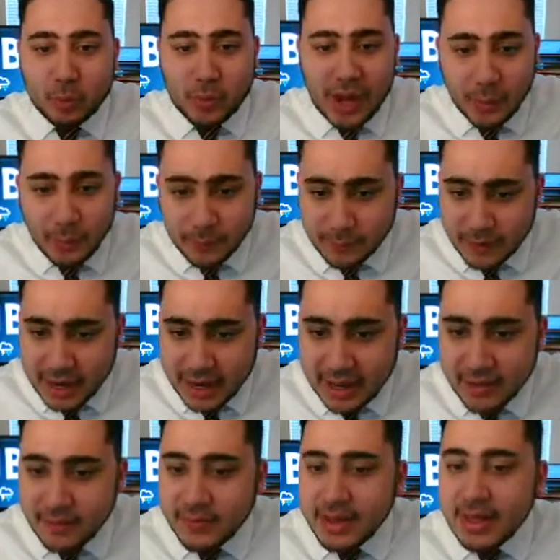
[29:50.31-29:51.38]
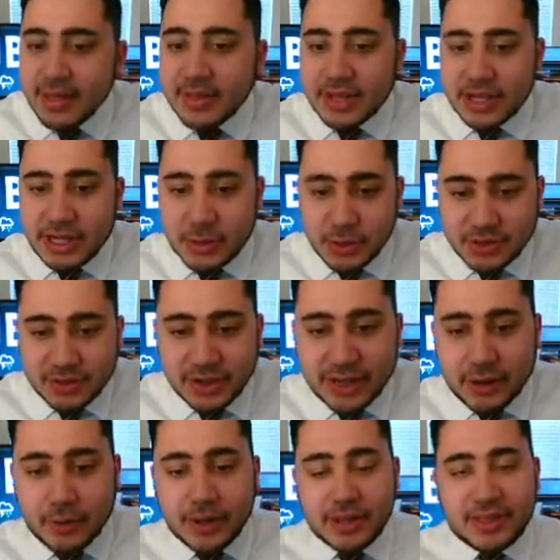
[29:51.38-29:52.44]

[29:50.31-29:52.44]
Route 5, the Hughesville area.